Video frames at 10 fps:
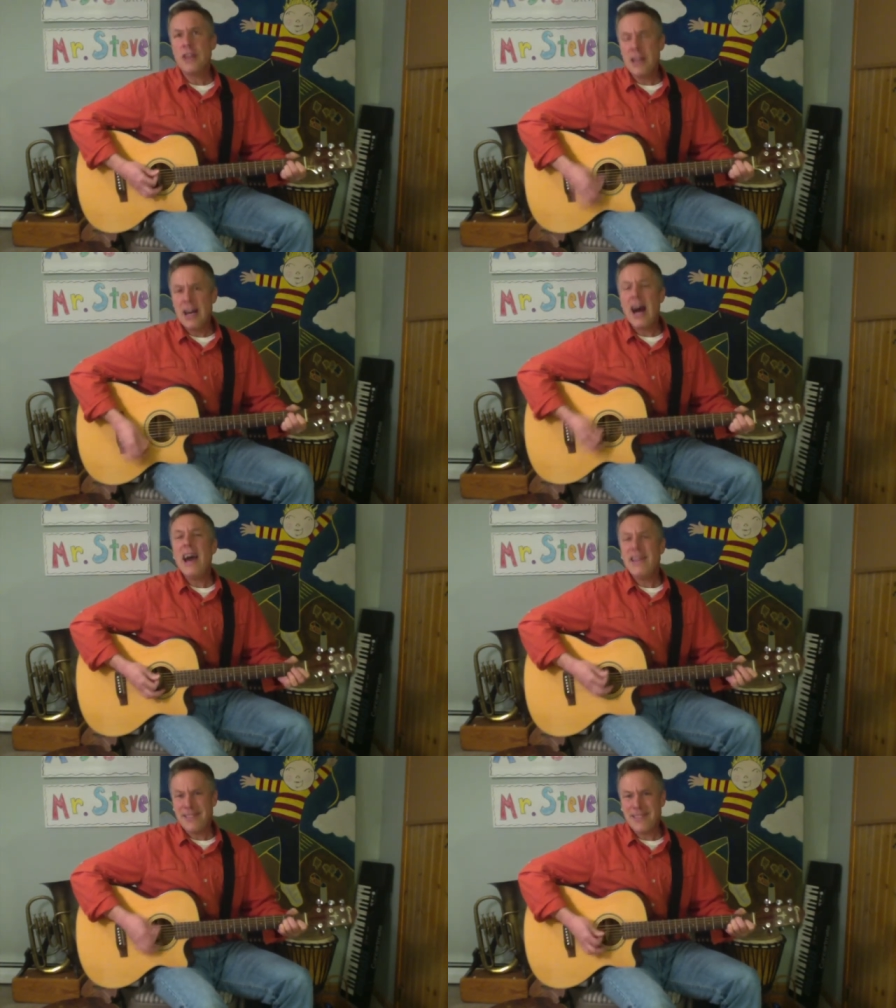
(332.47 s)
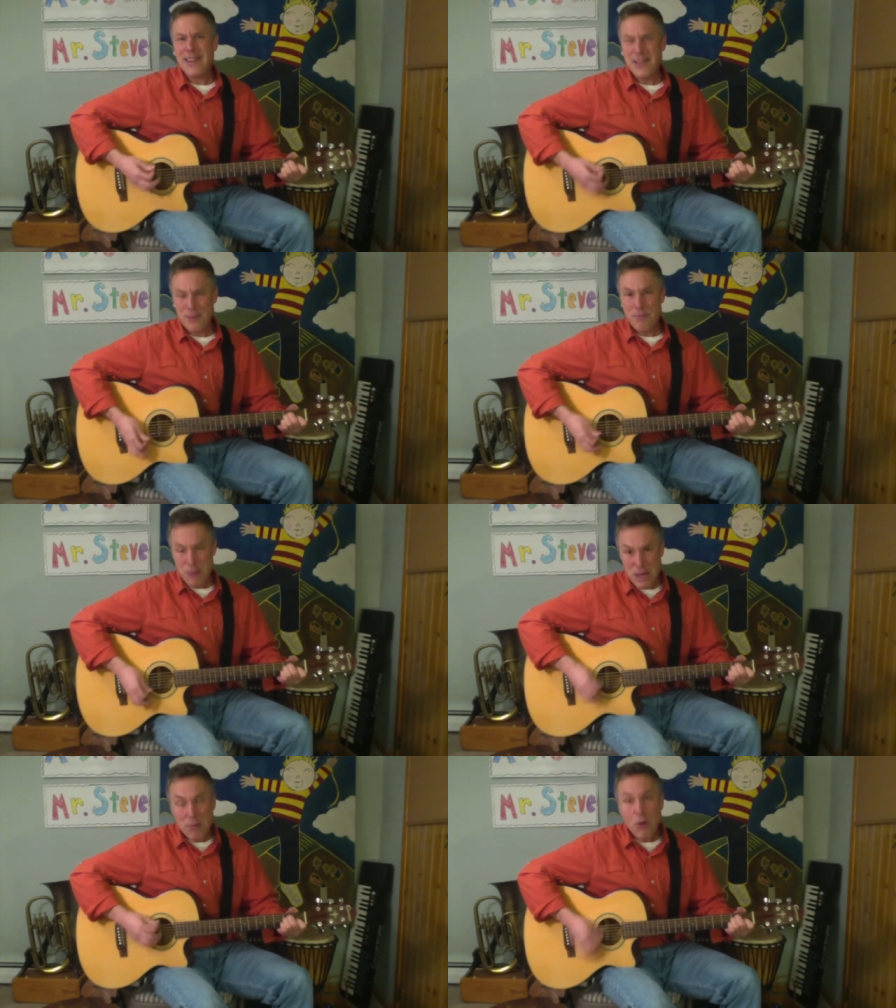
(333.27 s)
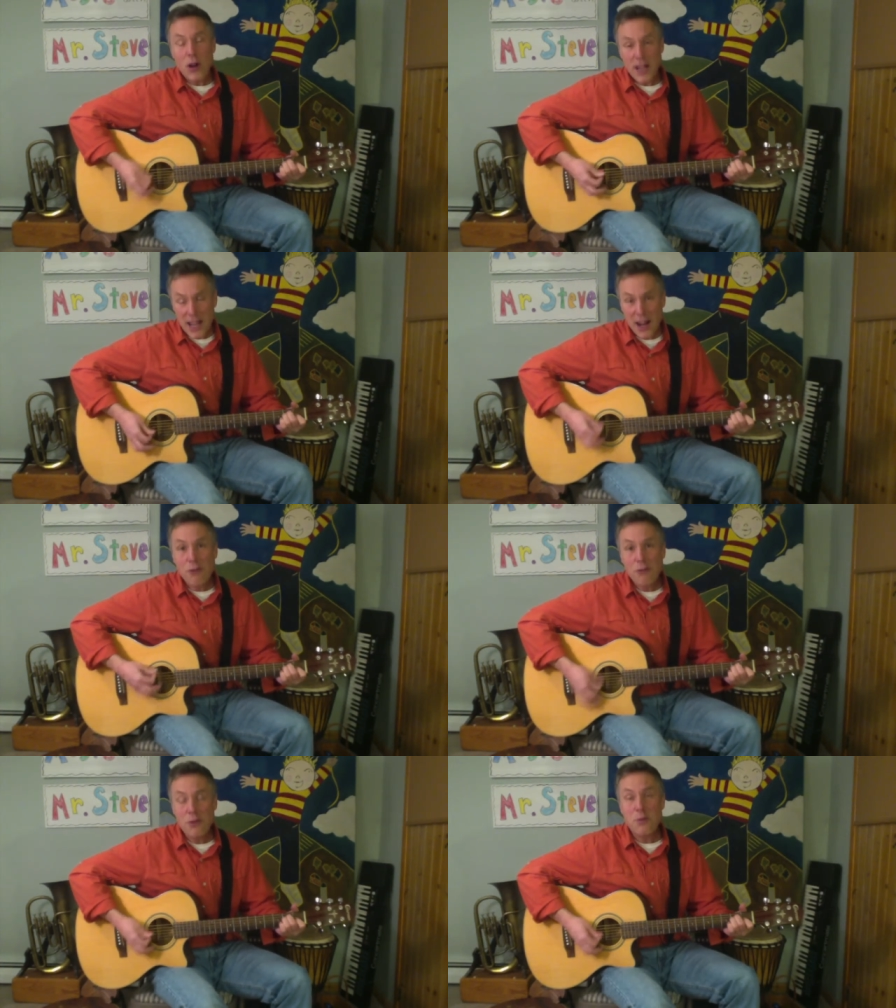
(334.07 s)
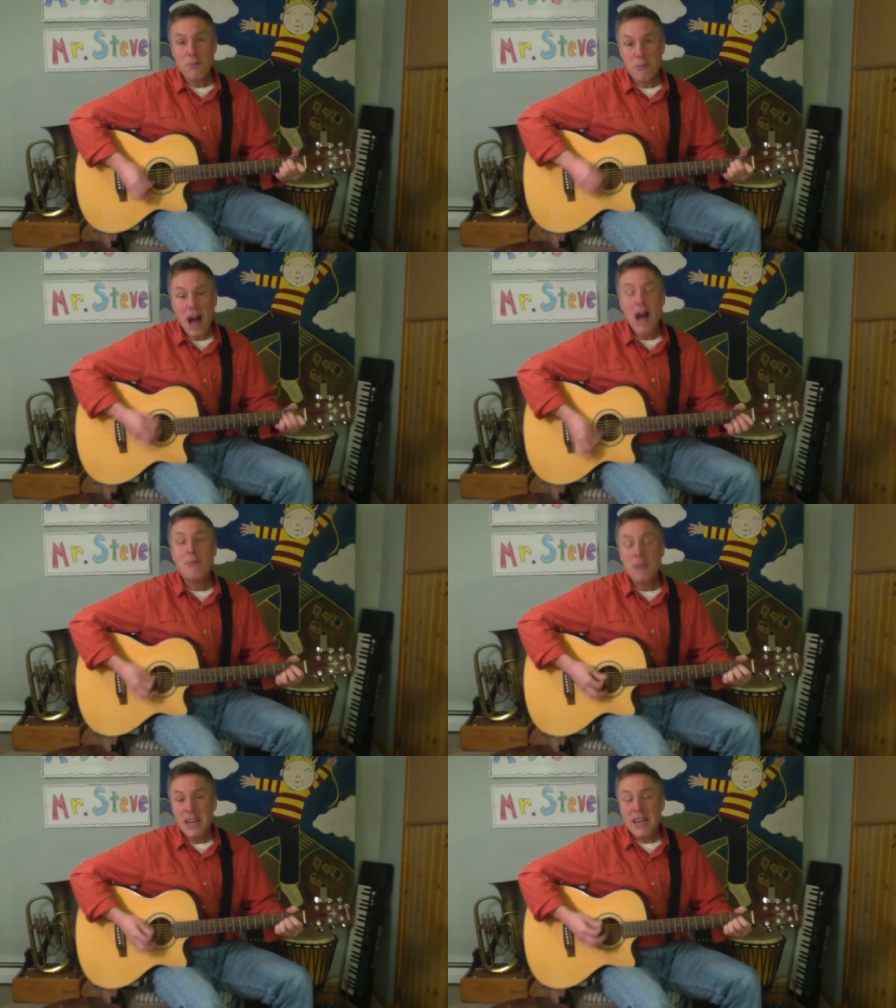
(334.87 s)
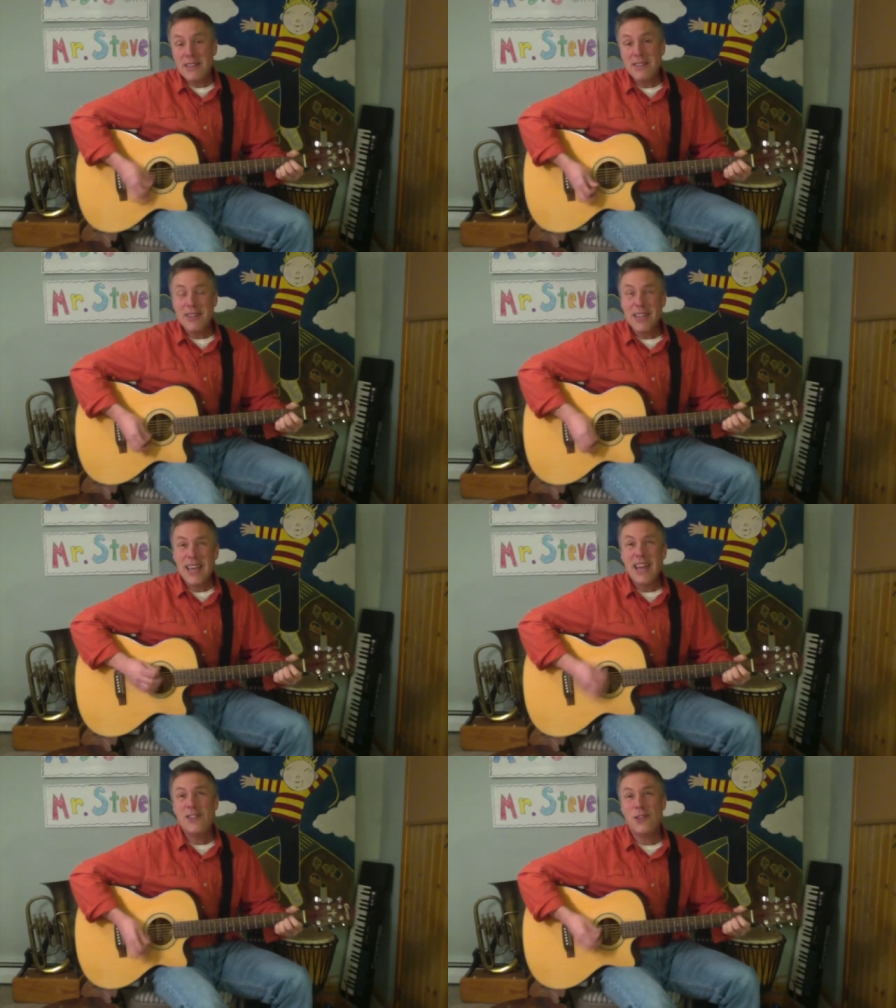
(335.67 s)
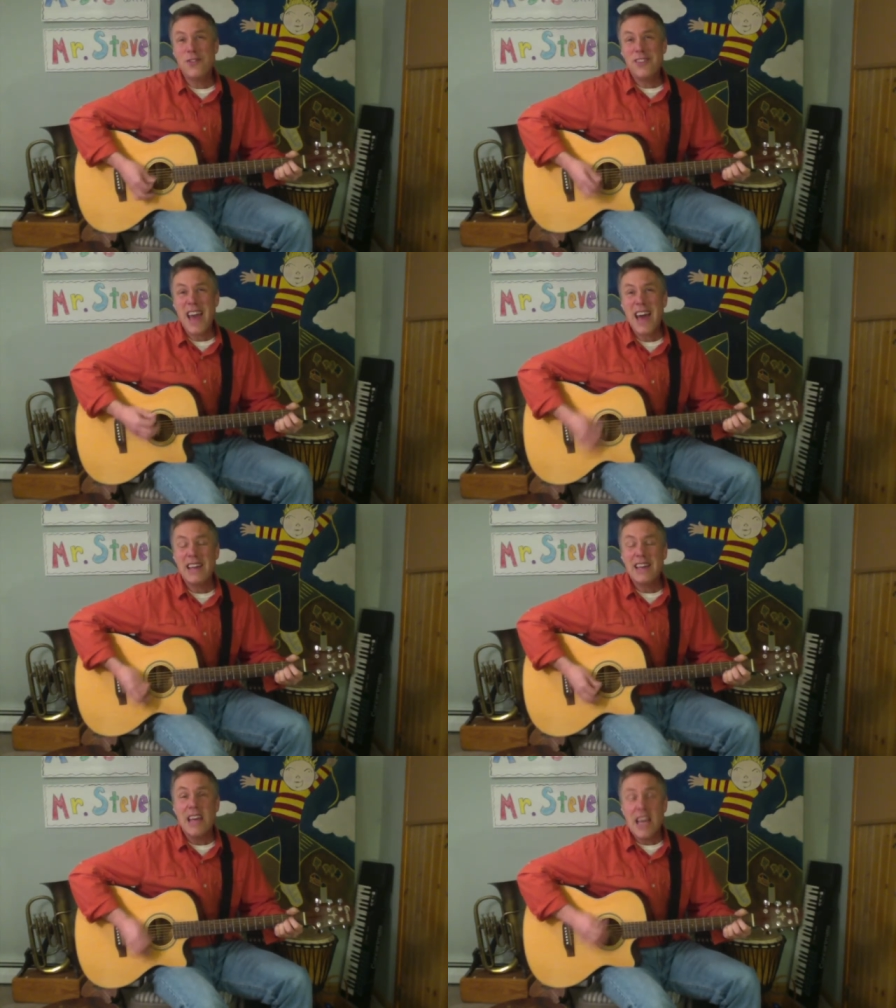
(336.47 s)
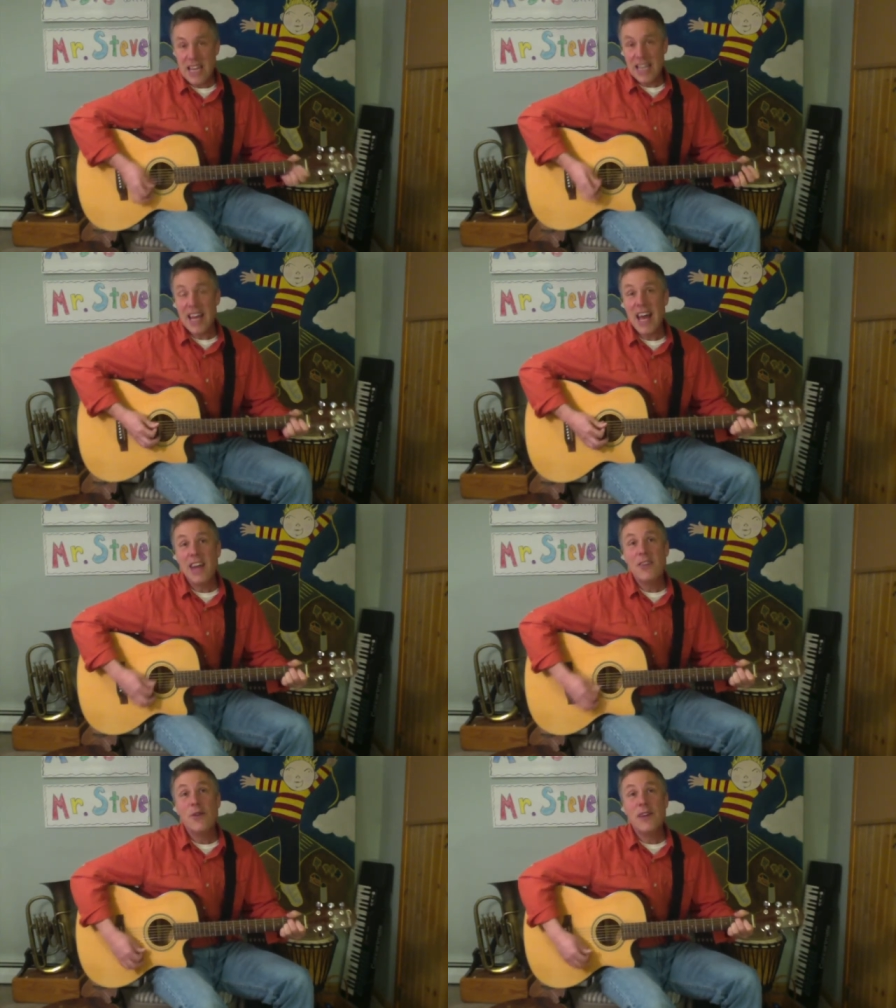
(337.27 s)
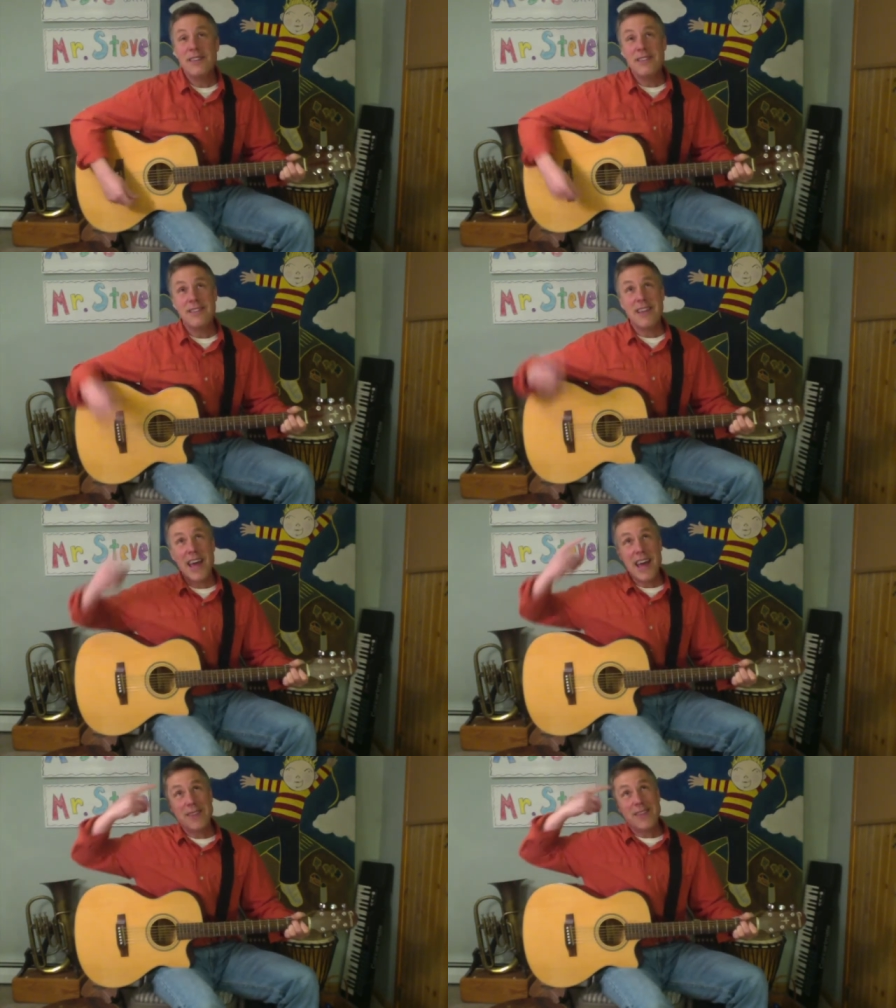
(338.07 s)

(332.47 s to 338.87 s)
I said to be more careful, Mom, until the age of 10. And Henry said,